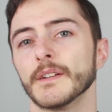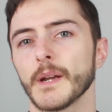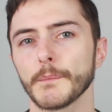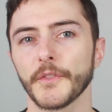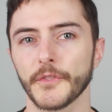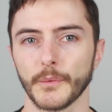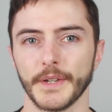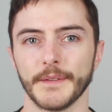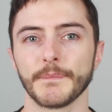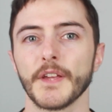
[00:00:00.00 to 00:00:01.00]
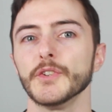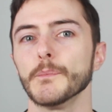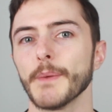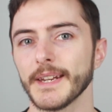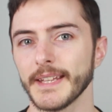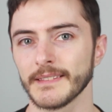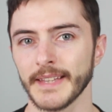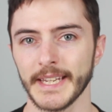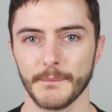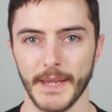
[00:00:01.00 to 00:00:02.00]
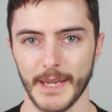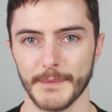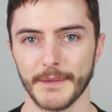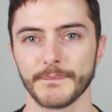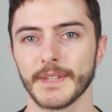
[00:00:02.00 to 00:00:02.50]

Number 3, you made a late payment.